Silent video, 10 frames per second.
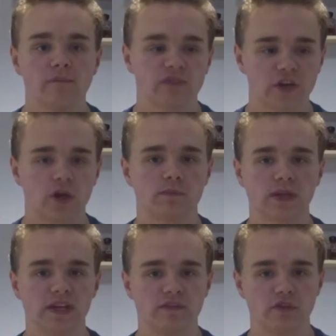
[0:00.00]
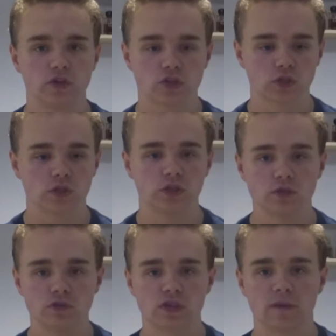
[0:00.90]
then I believe you should
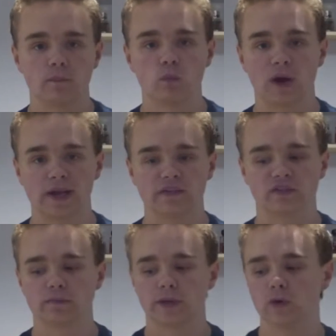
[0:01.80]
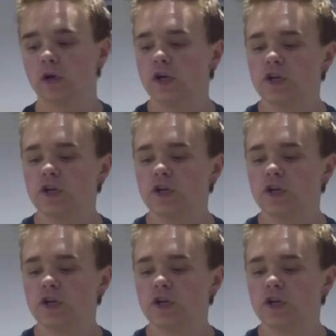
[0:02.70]
use a weightlifting belt.